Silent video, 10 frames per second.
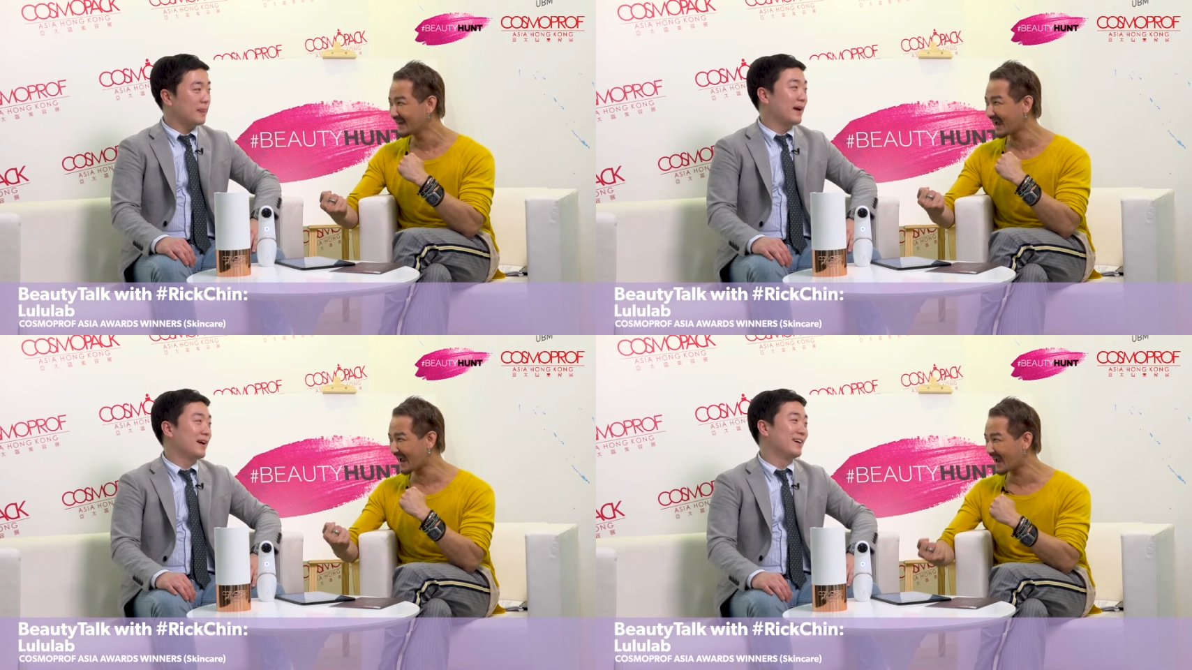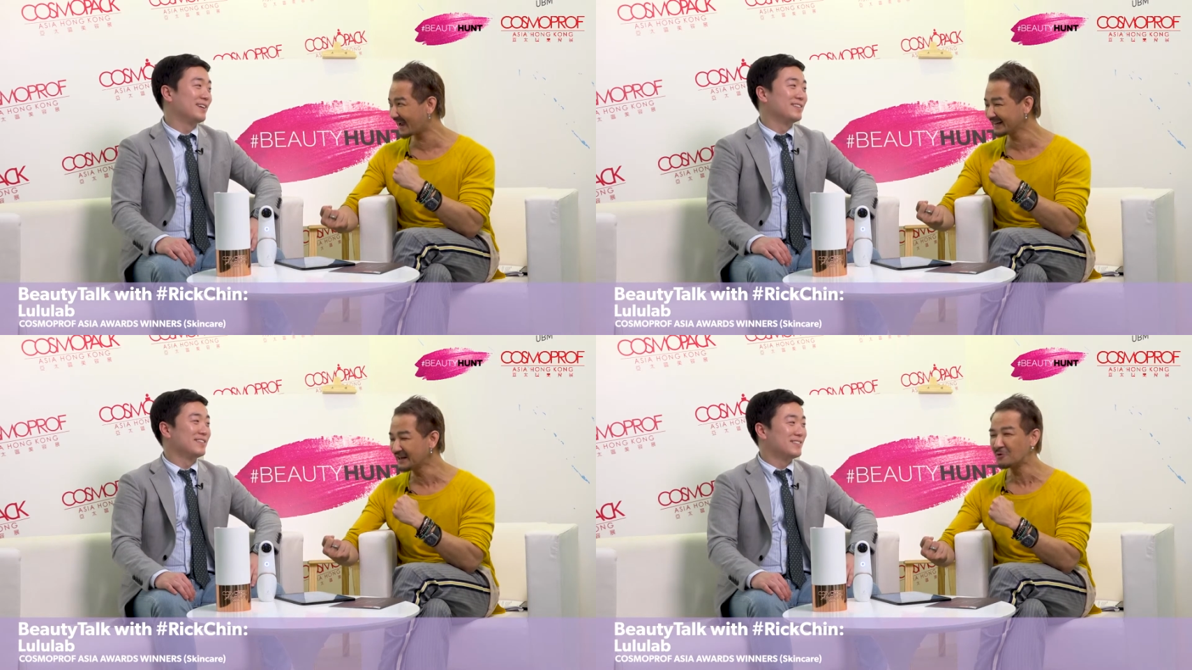Speaker 1: Yeah.
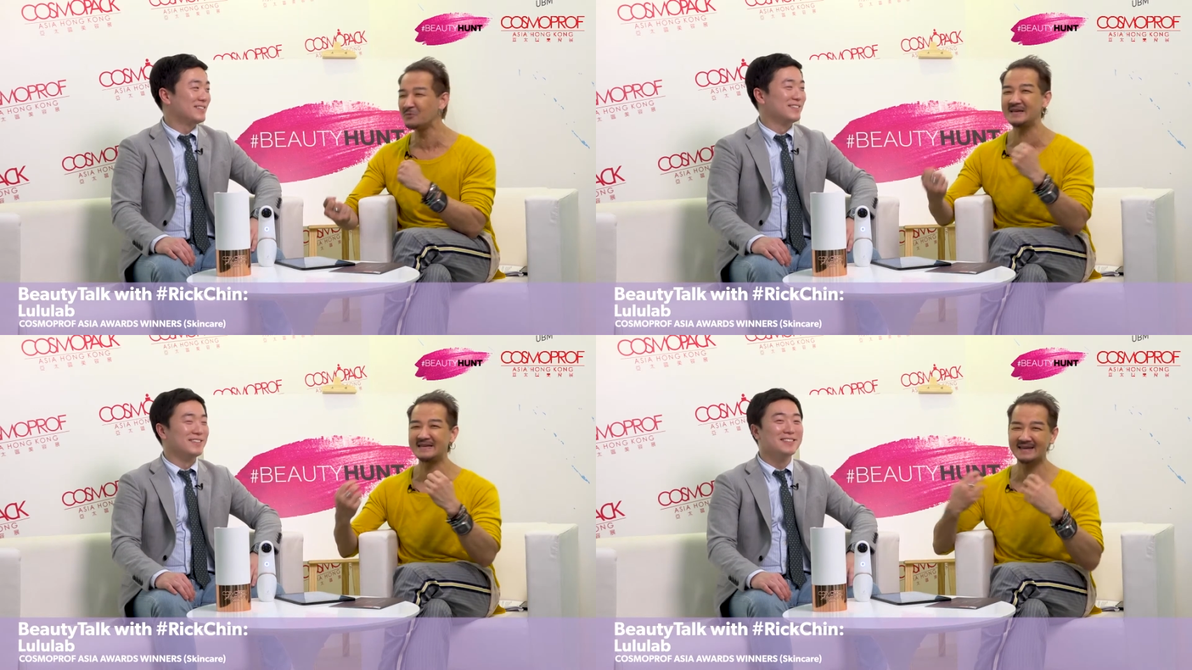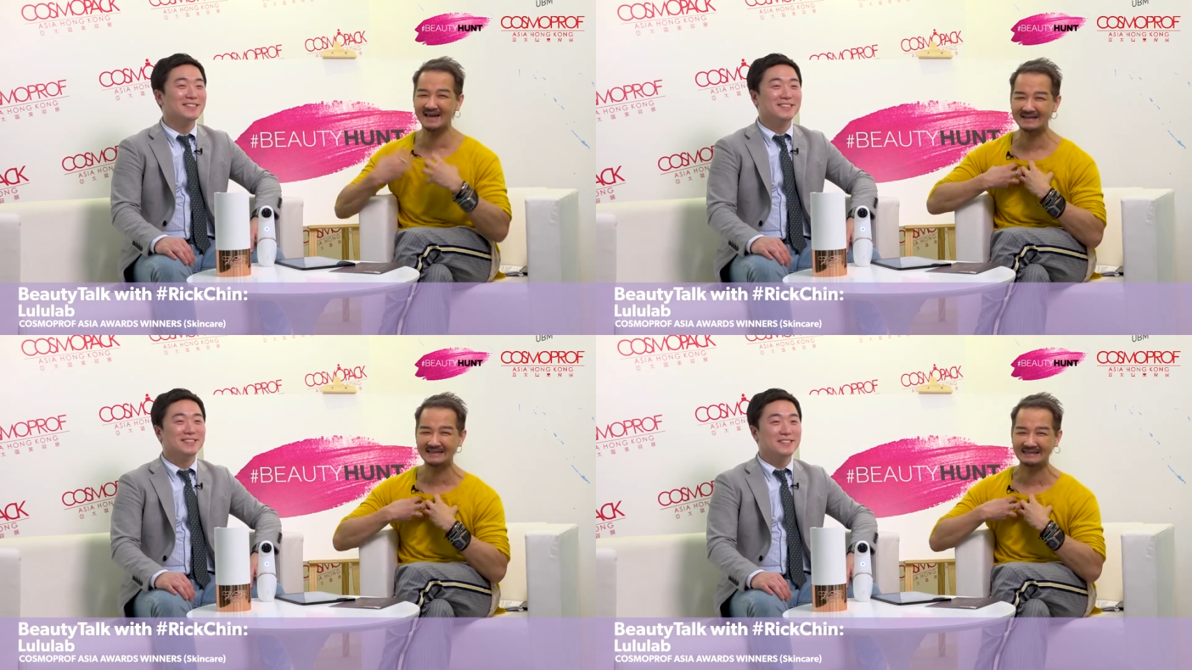And we mm-hmm.
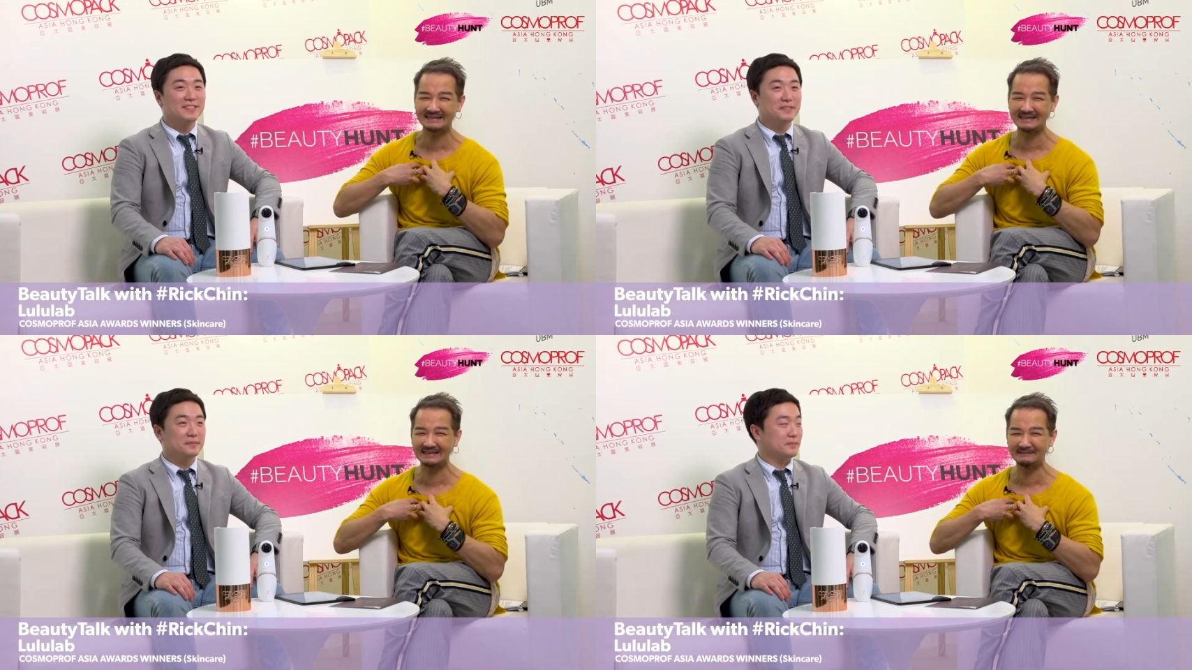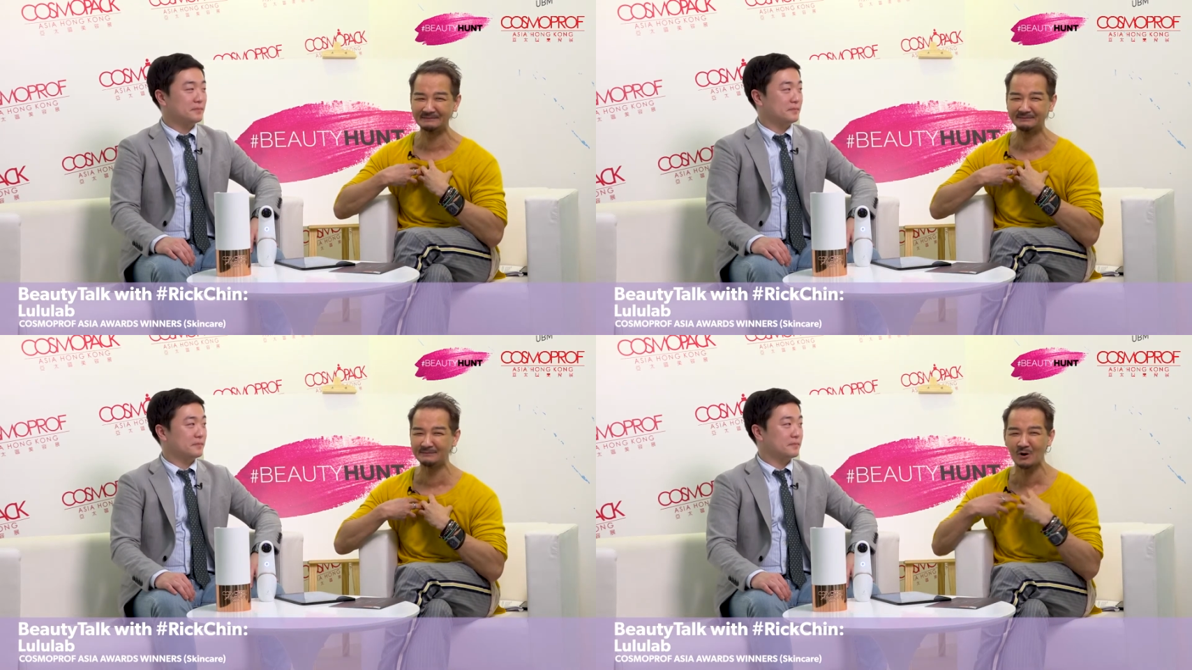get the
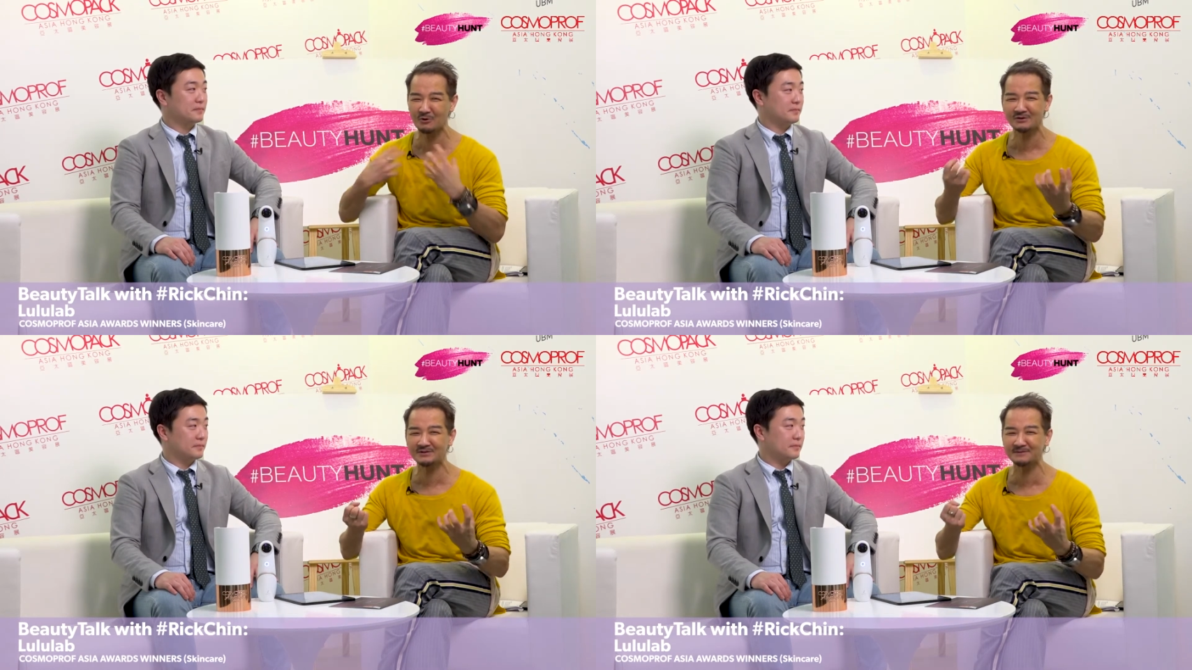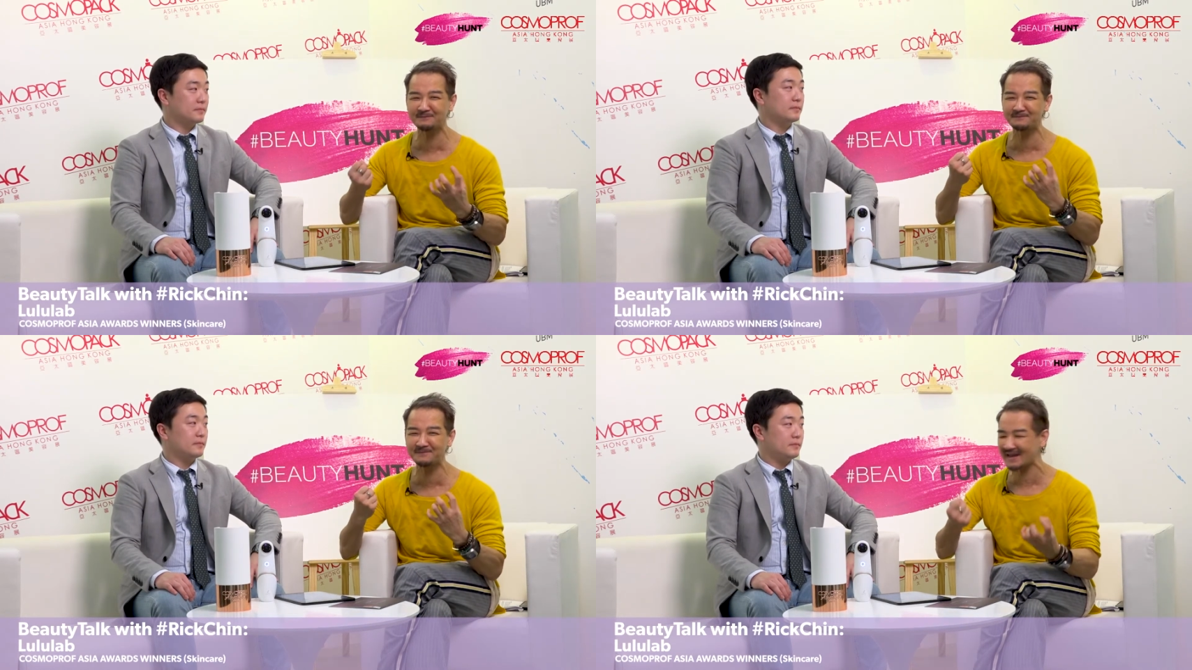most
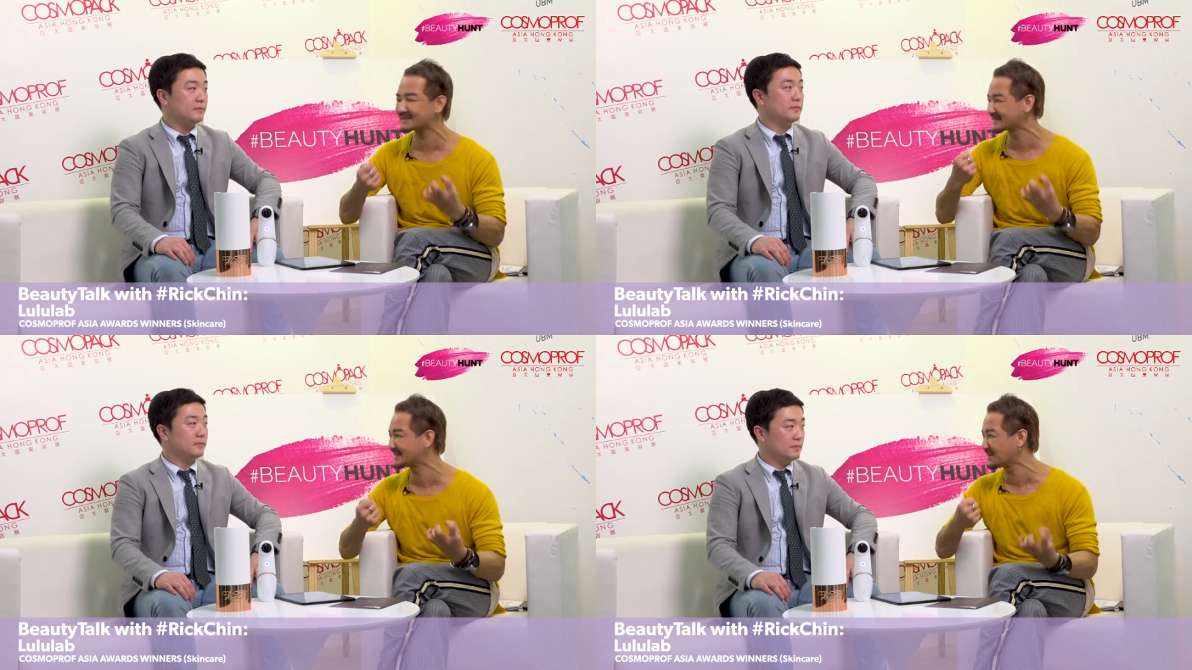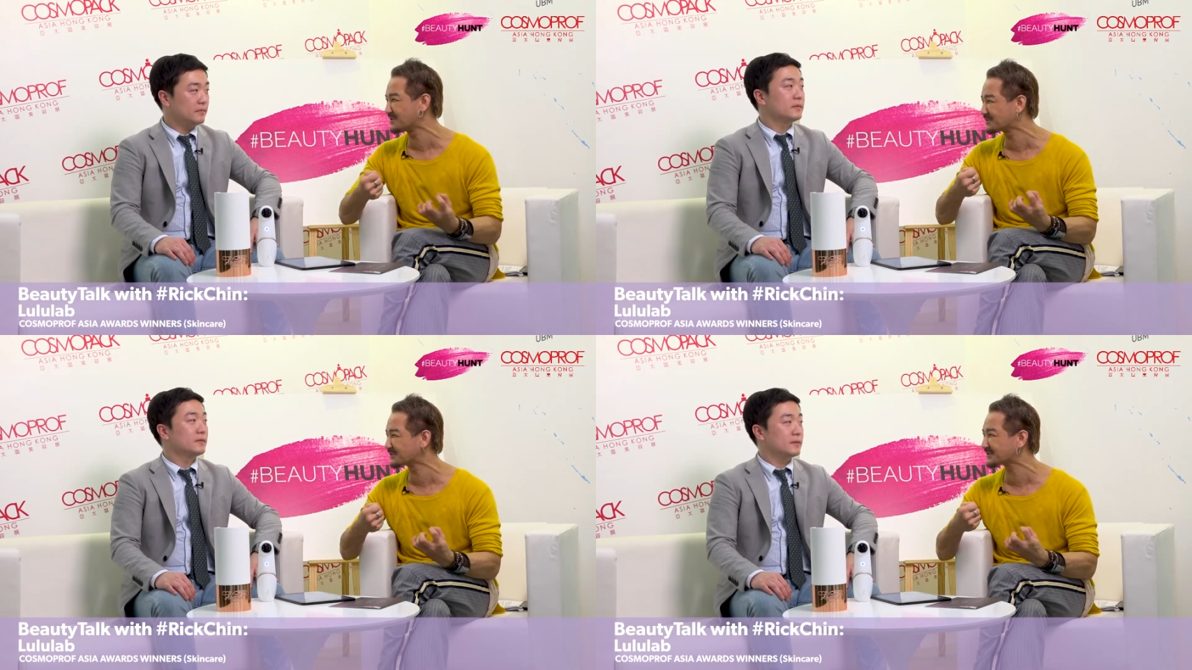best
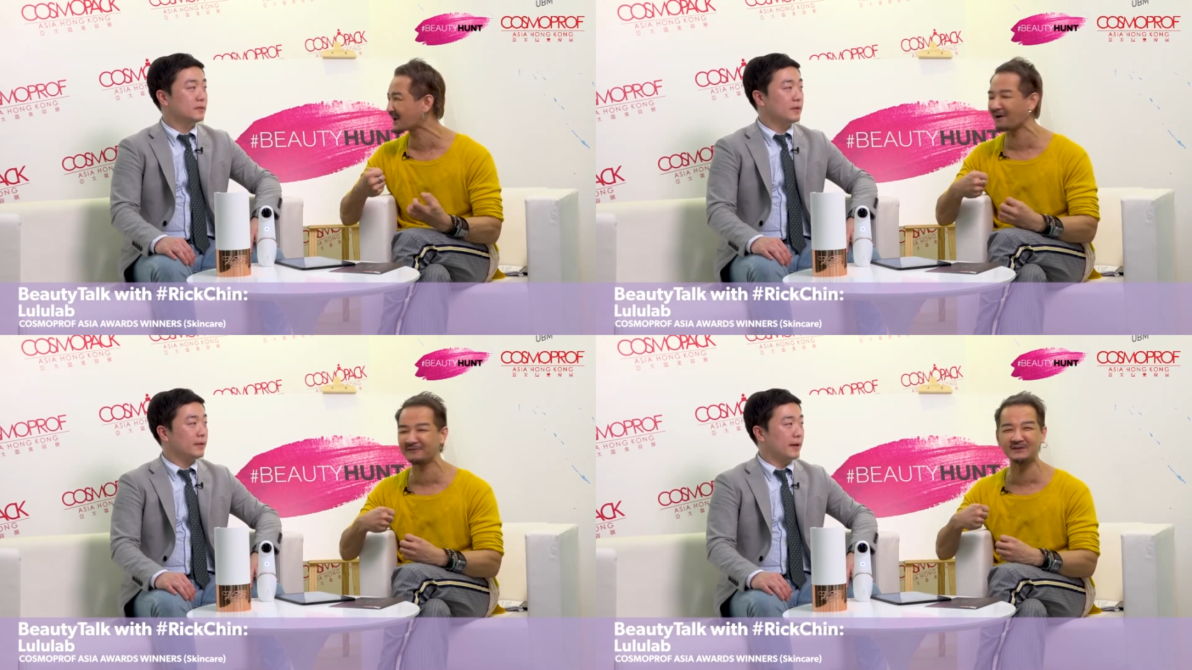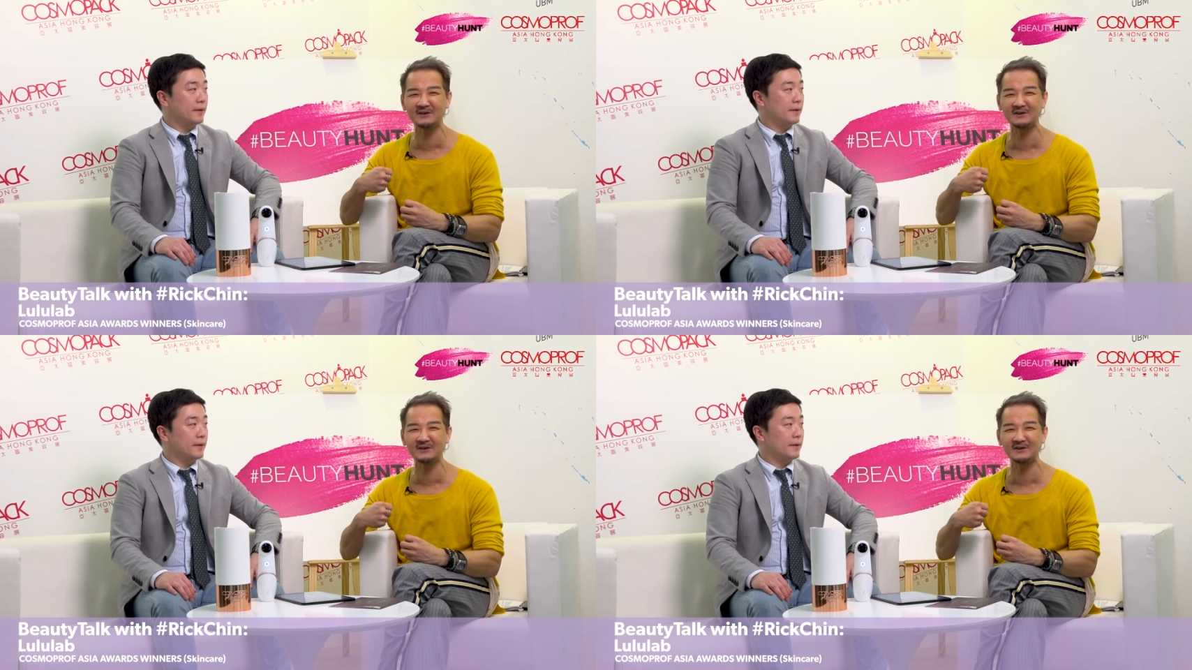news of yeah.